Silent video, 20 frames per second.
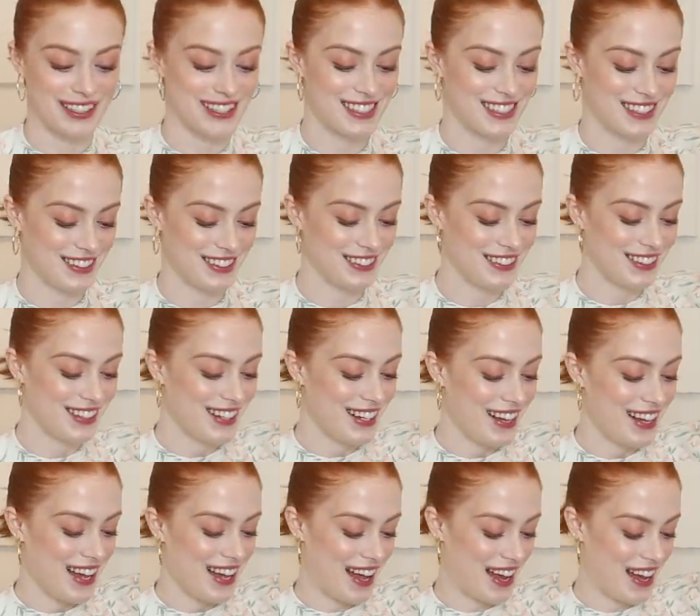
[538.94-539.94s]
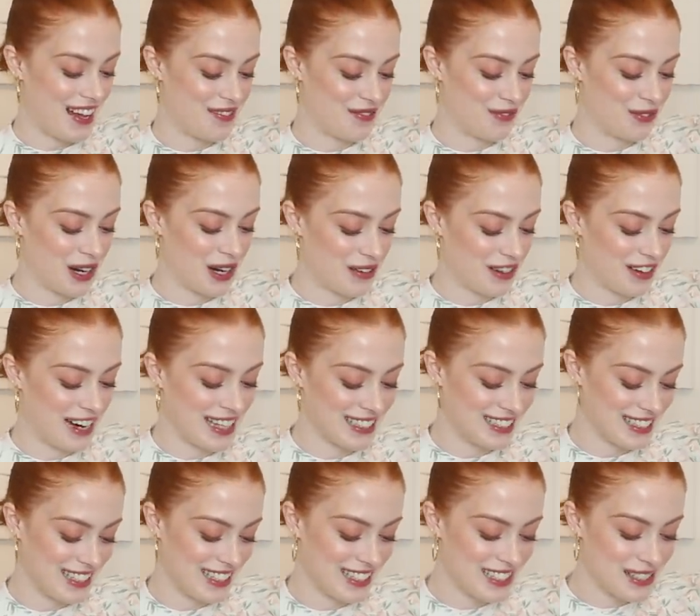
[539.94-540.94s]
boiler suit um, while we're
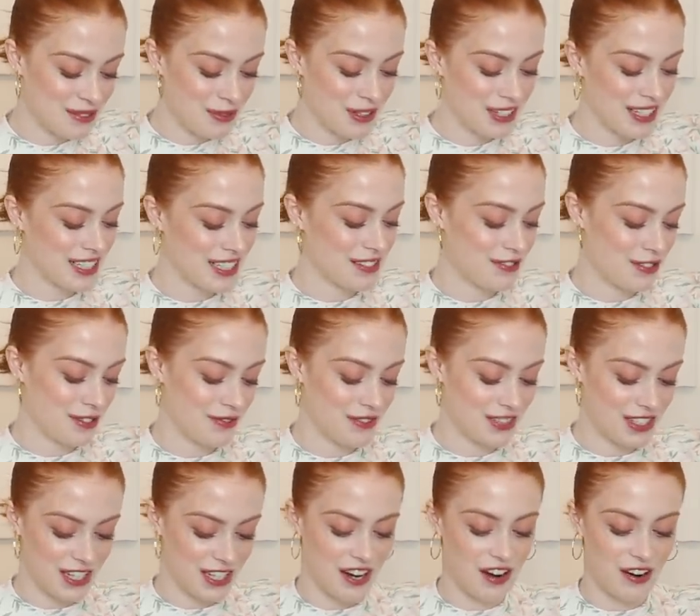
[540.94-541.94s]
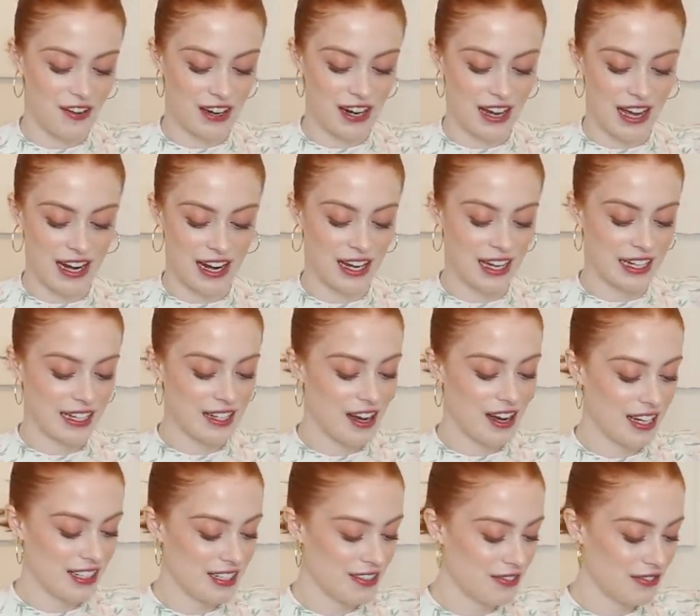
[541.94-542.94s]
at it. This one is from Zara and I
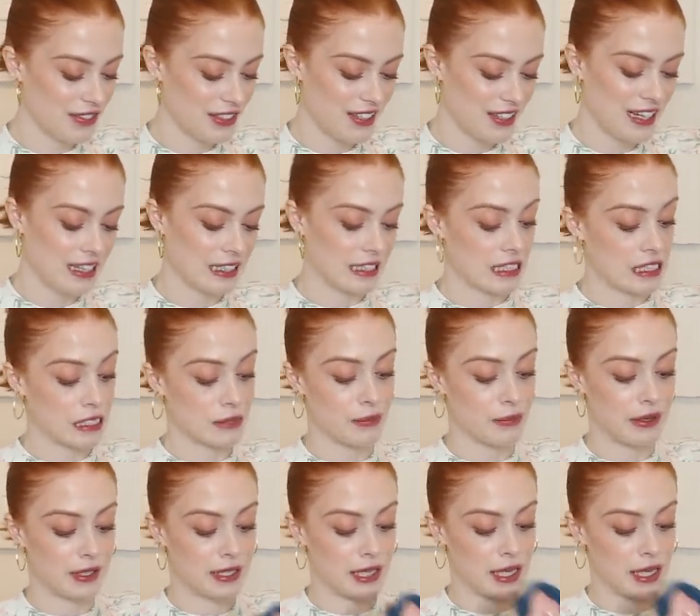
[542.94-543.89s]
kind of feel like this